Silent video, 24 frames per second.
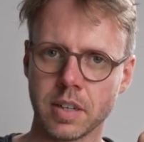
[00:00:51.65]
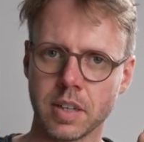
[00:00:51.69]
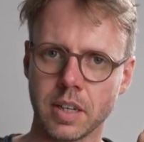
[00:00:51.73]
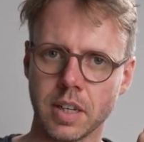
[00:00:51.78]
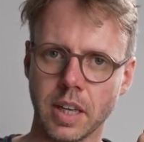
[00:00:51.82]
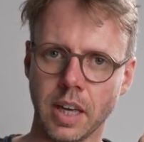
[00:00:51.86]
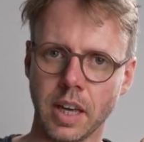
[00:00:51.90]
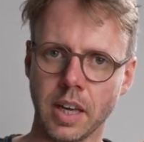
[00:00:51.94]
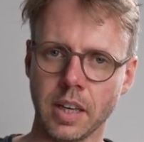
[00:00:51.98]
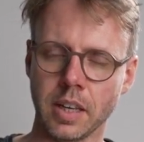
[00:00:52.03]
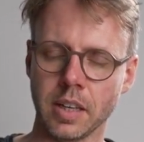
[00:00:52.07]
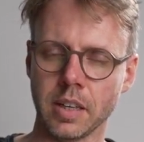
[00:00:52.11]

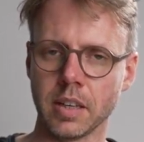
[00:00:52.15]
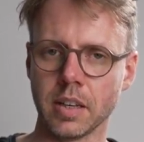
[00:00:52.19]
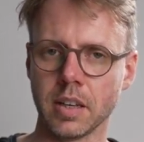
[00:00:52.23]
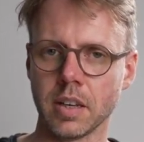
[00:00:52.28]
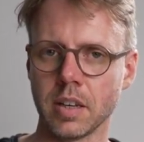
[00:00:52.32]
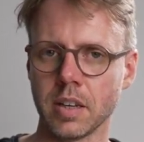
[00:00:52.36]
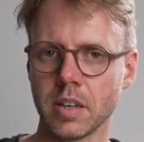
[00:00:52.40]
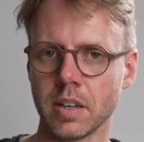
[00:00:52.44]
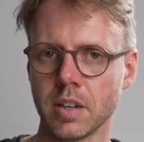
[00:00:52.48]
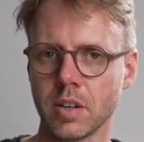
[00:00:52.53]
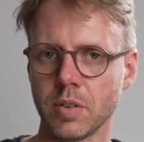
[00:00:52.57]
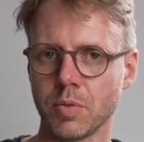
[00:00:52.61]
a
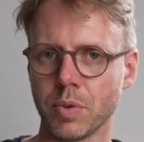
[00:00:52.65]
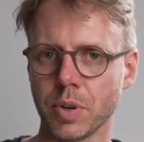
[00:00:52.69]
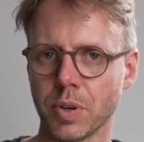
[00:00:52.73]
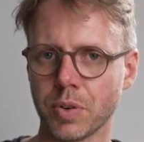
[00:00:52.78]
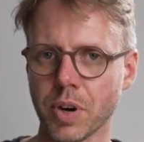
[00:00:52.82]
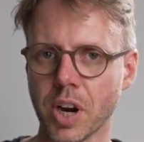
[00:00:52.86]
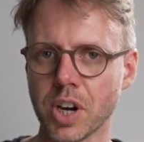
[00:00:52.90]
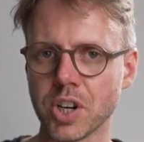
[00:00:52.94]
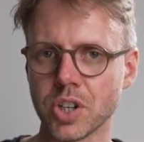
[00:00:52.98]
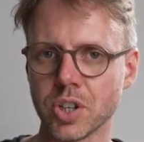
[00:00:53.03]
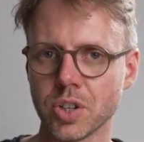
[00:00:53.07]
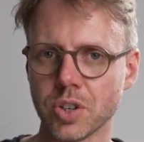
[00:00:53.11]

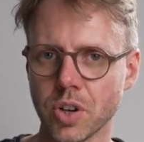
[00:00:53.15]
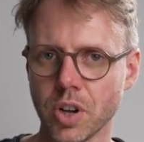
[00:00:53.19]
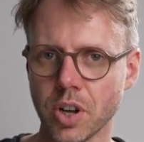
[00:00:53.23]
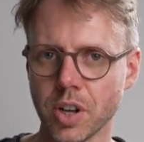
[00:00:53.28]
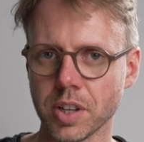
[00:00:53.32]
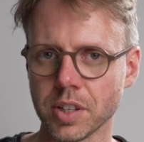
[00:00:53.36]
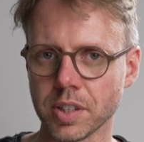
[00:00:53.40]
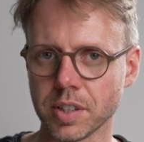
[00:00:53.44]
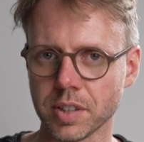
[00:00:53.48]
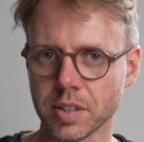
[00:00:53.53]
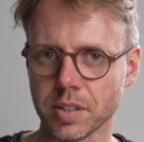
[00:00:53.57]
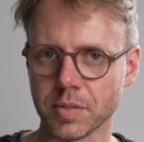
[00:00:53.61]
regression
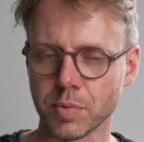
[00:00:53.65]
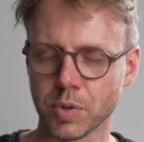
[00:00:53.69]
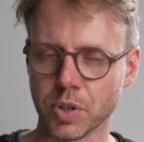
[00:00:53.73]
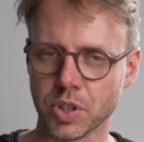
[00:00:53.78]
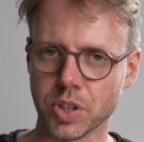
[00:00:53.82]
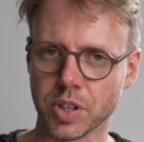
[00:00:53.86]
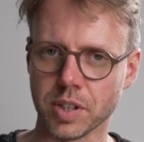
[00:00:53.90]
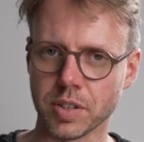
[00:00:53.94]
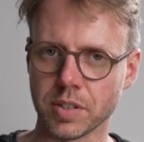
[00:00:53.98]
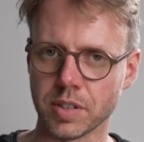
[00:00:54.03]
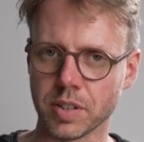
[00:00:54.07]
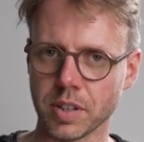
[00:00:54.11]
loss, which
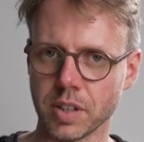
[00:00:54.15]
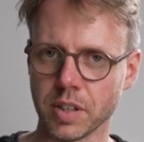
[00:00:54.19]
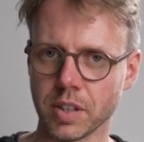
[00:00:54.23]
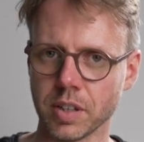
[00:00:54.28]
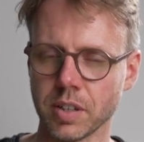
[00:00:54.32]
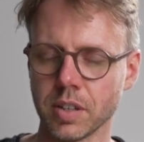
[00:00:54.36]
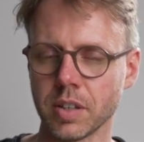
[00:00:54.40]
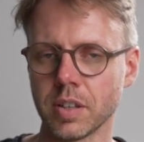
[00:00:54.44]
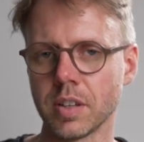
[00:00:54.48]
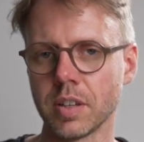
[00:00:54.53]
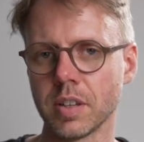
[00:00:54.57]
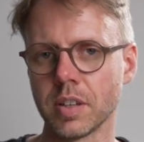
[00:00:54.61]
is the
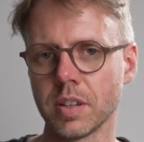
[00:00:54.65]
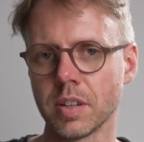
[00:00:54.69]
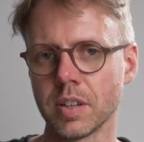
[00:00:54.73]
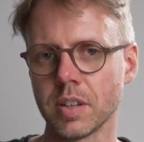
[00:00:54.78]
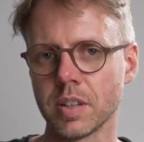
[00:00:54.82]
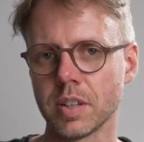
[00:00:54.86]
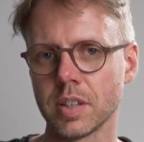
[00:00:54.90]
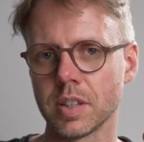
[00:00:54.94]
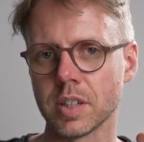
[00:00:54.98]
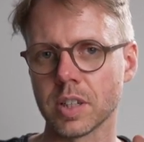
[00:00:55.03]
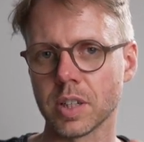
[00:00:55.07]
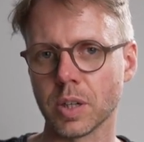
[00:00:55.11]

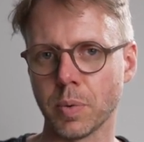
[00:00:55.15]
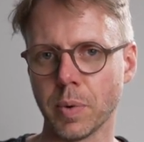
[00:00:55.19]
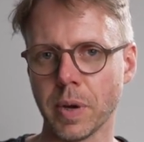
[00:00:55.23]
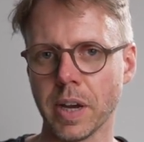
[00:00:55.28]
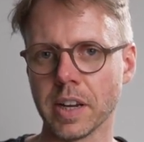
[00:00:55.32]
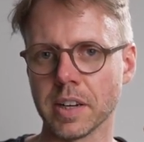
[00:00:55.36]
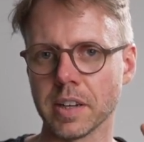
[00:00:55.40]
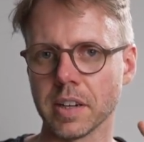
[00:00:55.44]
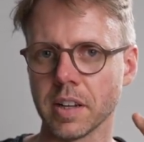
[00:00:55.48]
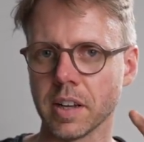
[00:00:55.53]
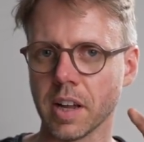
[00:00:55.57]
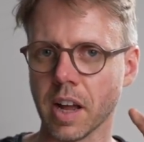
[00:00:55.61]

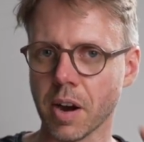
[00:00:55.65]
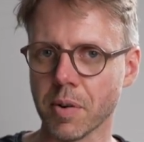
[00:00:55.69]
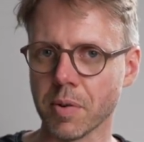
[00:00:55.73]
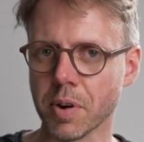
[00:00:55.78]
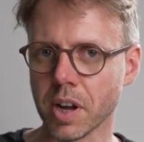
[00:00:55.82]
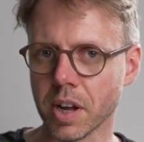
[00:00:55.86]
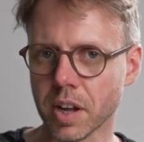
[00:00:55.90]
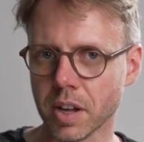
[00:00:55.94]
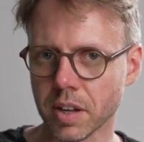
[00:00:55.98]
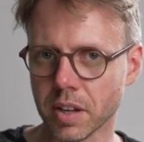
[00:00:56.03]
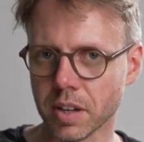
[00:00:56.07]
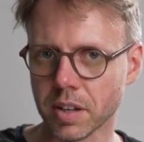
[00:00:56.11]
squared
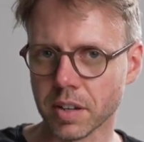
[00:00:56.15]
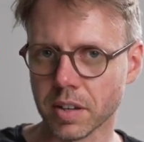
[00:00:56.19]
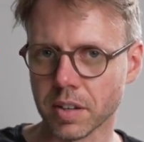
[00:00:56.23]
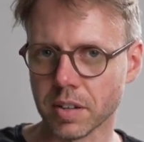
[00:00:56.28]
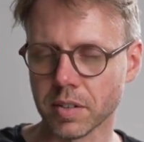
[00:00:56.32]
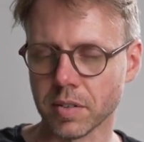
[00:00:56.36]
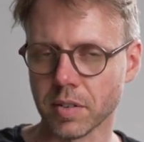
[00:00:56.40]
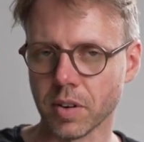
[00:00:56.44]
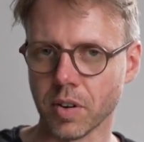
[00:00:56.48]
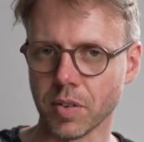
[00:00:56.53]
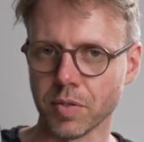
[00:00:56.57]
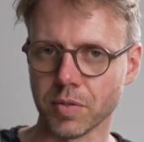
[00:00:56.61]
error,
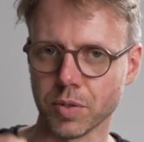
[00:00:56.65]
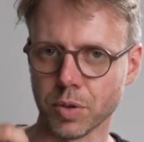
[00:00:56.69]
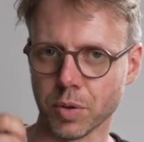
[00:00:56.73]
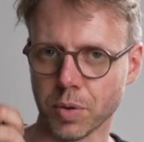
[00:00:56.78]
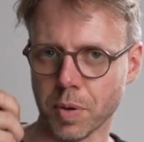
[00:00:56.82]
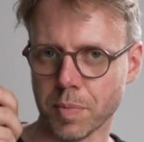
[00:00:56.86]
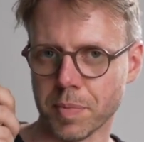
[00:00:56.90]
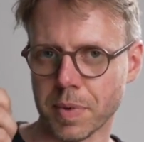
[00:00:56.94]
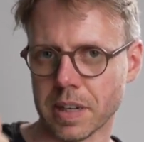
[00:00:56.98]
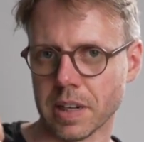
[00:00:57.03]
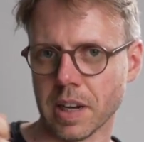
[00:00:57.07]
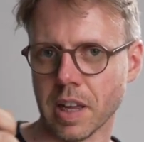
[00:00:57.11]
so you
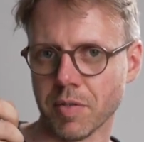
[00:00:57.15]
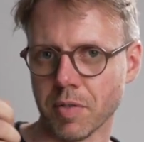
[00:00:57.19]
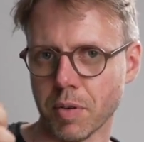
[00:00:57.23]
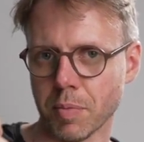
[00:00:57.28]
will have a